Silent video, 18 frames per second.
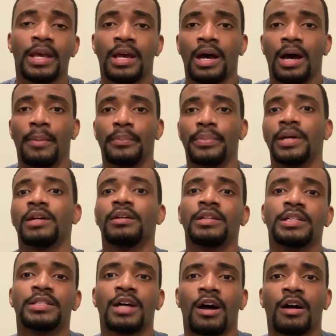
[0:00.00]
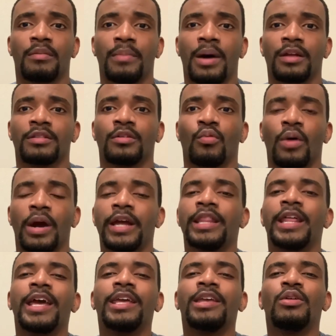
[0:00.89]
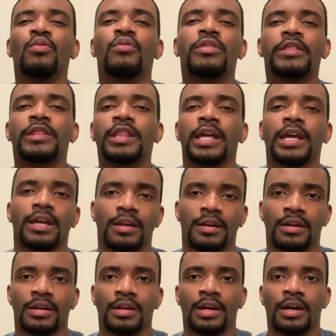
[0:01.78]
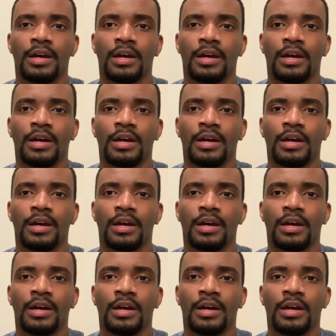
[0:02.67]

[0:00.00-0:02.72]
I'm purely talking about the way that you think